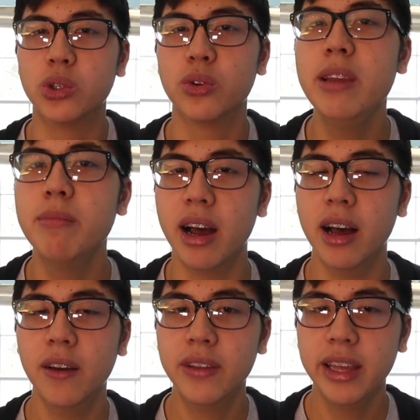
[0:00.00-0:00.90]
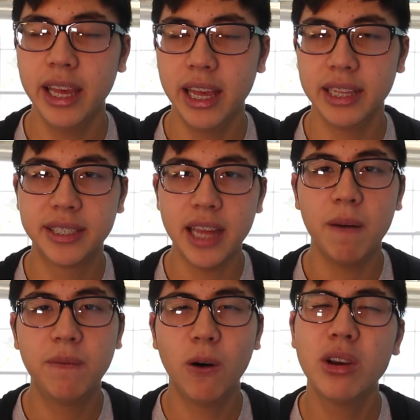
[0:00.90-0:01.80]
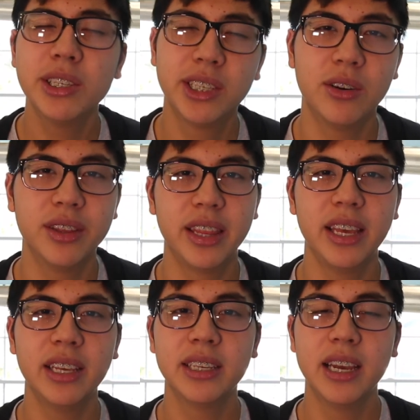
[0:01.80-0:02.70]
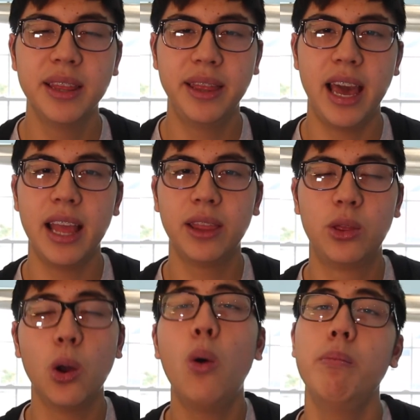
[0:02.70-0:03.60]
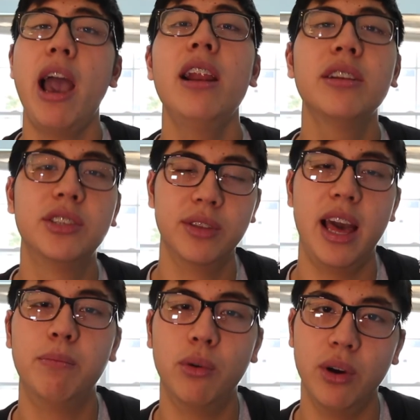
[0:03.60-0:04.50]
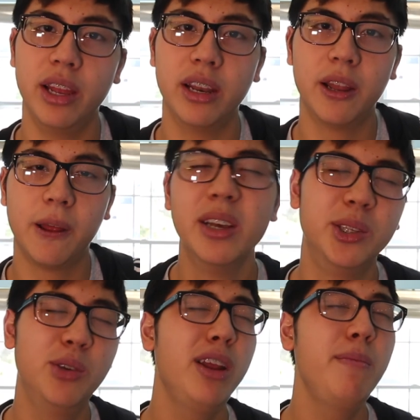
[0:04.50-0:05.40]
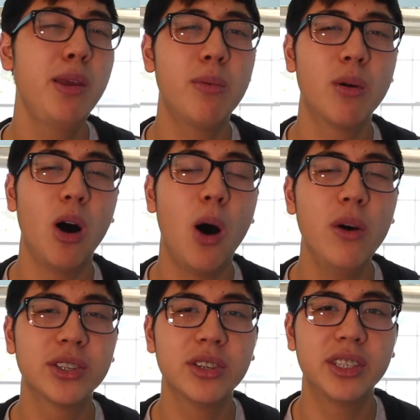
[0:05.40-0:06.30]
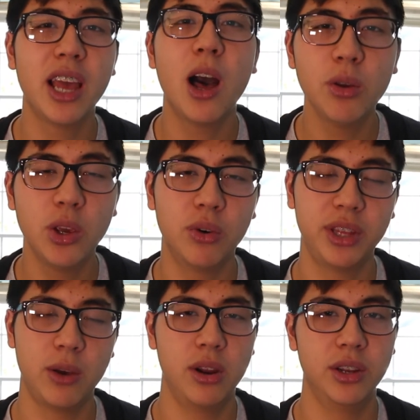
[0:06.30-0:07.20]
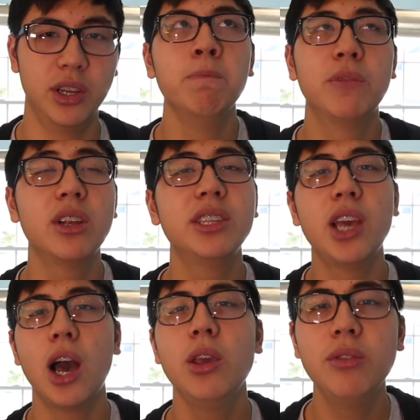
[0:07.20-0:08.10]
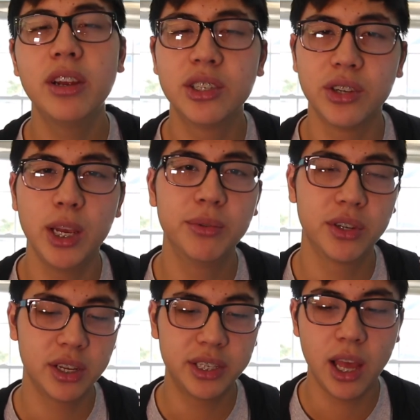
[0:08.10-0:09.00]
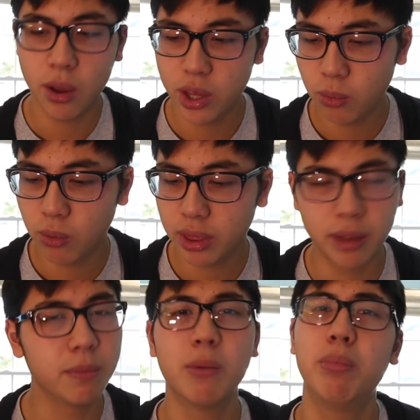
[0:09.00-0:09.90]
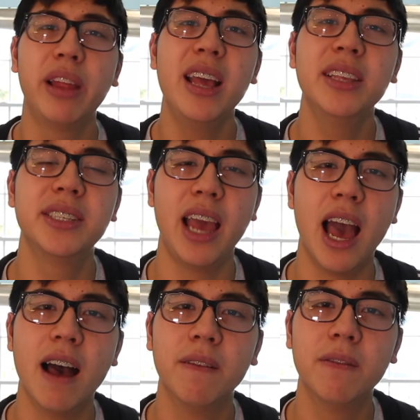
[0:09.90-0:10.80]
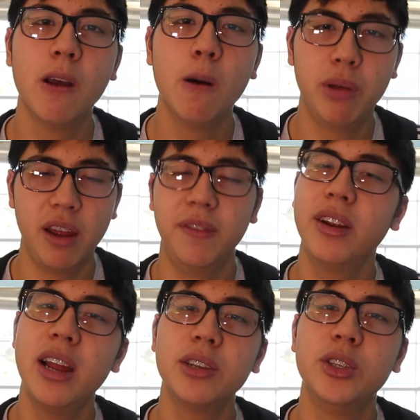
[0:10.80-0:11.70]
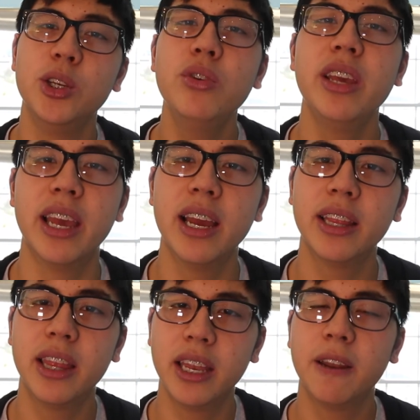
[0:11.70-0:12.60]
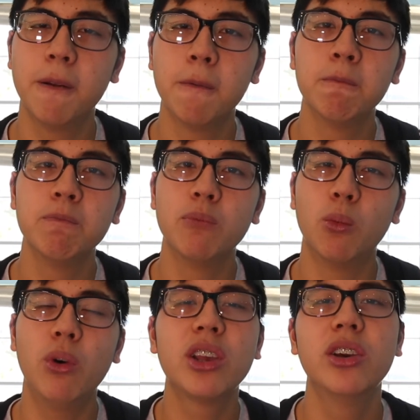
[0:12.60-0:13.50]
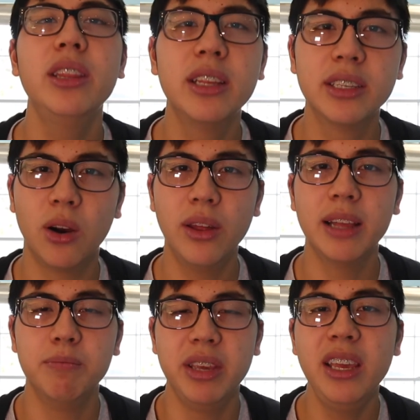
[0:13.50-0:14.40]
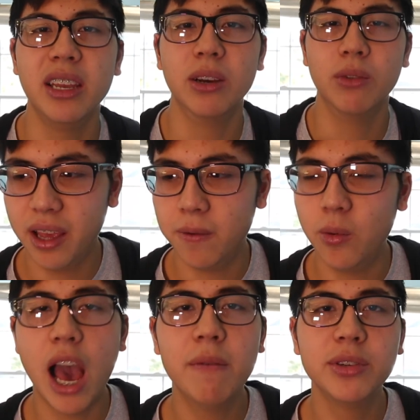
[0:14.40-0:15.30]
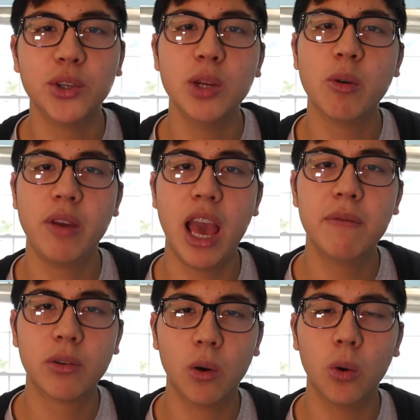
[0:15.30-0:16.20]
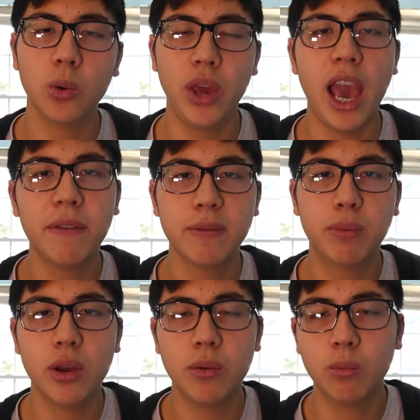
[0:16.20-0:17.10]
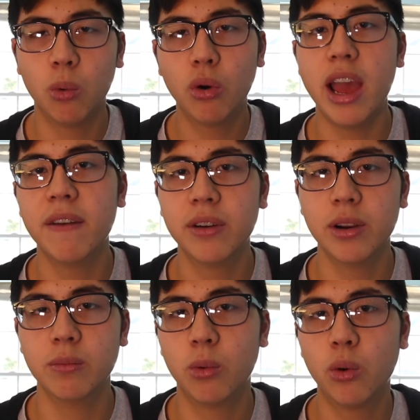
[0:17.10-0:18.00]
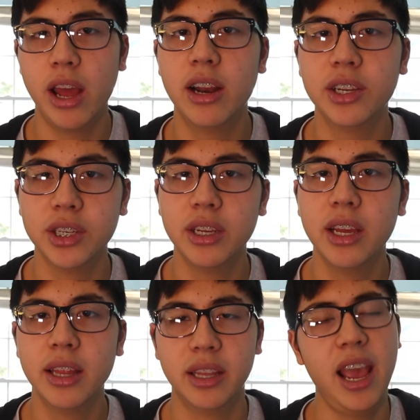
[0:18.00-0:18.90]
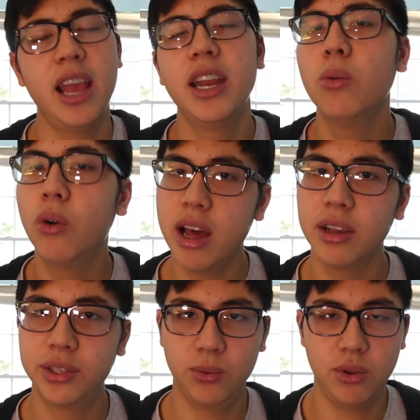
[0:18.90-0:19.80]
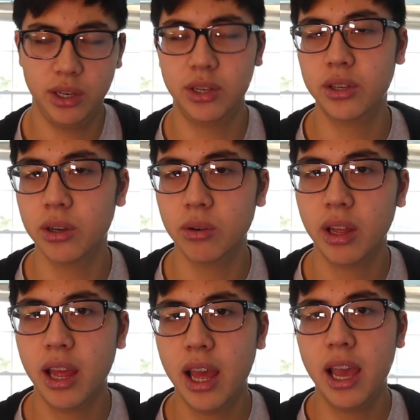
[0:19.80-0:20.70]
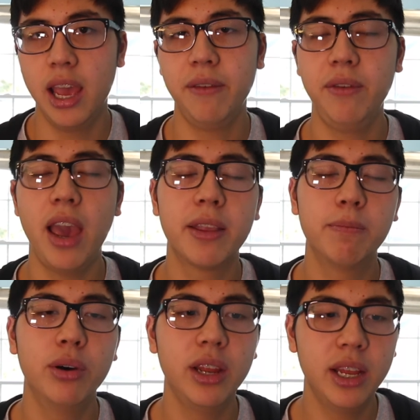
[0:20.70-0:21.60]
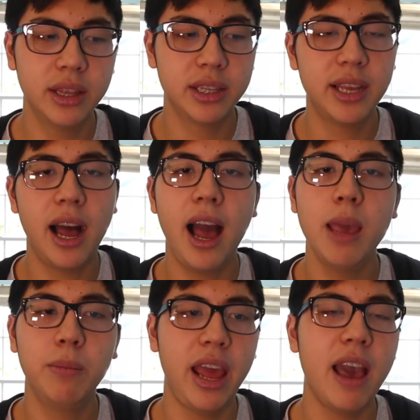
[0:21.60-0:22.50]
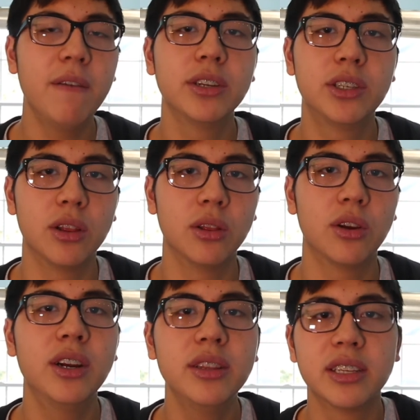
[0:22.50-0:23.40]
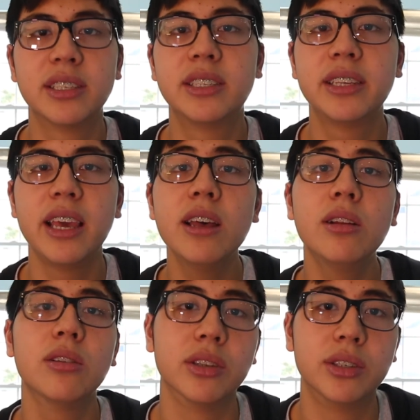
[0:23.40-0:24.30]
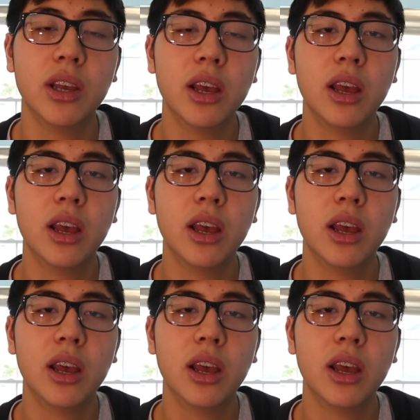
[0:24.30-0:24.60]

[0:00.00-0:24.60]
dream of and stop focusing on things that don't matter to that point. Too many people are always going to tell you what they want to do. They're going to tell you their dreams. They're going to tell you what plans they have. But if they're not doing it, then what good does all that mean? If you have a dream or if you have a goal, you have to put in more effort and more energy than anyone else is willing to do. And you have to put in the time and effort to learn the skills